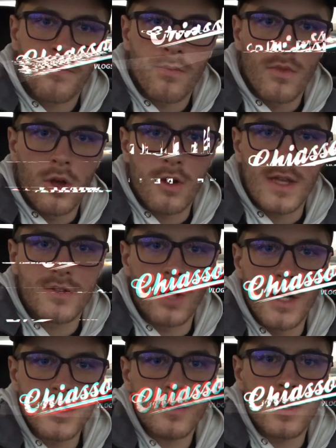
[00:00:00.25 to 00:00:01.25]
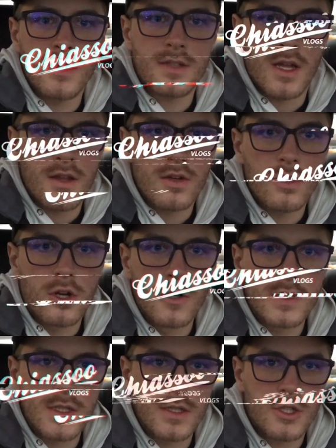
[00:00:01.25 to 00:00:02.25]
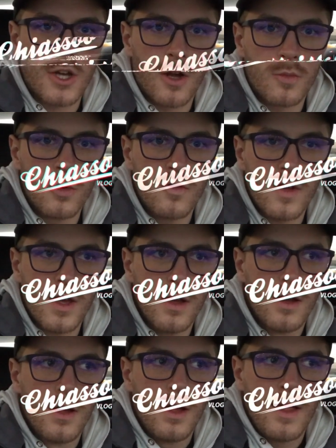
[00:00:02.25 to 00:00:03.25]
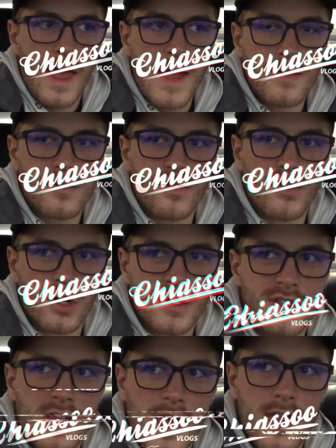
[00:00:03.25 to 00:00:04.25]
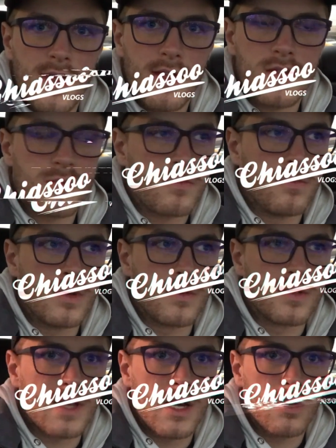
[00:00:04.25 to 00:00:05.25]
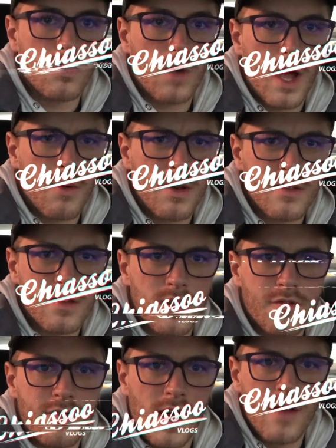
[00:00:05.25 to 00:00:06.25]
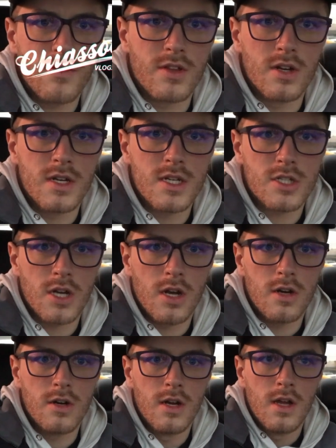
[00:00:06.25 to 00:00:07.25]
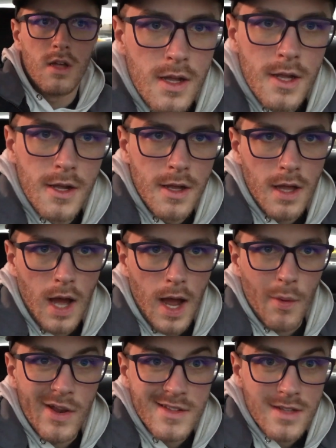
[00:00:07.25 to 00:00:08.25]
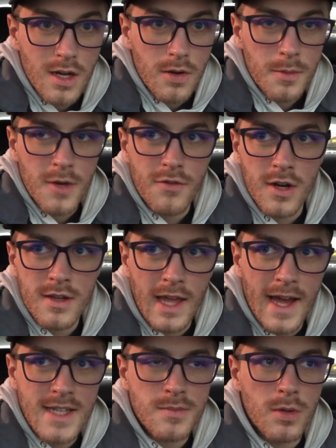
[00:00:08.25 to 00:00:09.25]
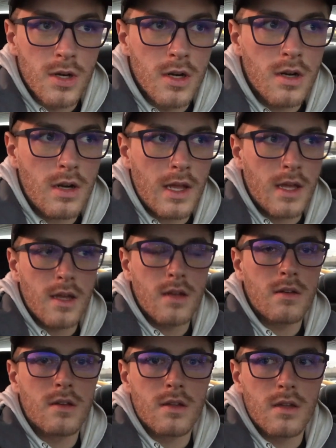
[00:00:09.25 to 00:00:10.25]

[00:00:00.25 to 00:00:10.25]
Okay, so I just went and saw the new Ghost in the Shell movie. It's the first day that it was out. I went and saw the 5:30 show. I went and saw it with my friend Kacper, and